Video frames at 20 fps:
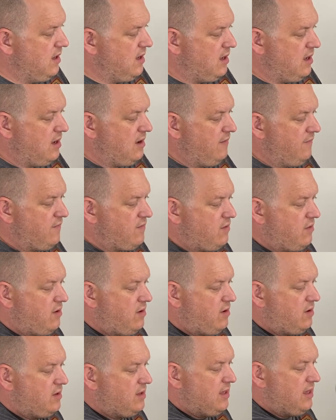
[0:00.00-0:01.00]
I've
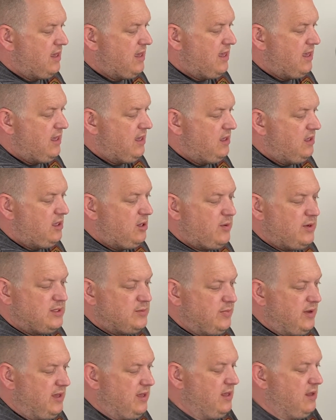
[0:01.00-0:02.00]
got a
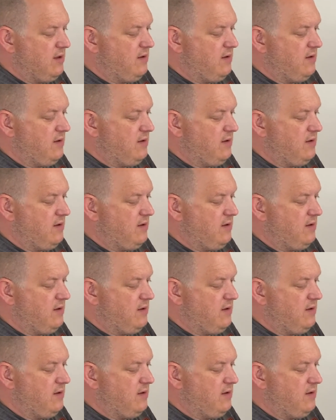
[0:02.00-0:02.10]
USB